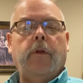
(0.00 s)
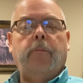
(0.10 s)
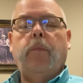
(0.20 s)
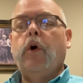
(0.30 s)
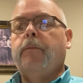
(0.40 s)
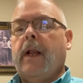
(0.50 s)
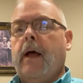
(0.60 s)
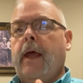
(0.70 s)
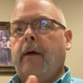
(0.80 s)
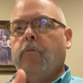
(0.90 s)
the book, but
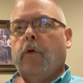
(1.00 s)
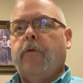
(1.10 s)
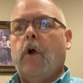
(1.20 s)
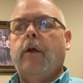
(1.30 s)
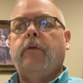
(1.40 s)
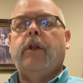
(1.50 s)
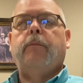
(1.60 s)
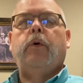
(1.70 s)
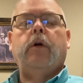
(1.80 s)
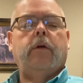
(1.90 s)
I am referring to the
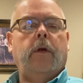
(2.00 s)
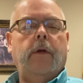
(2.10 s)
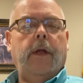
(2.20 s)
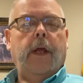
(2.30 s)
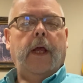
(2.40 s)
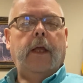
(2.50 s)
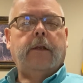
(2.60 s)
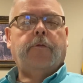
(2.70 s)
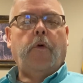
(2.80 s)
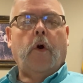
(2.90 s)
book as
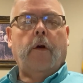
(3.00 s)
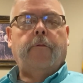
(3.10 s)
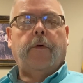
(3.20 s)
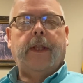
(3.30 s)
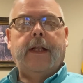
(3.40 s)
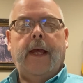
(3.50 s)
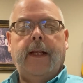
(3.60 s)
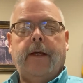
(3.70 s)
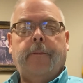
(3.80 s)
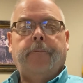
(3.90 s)
far for the data.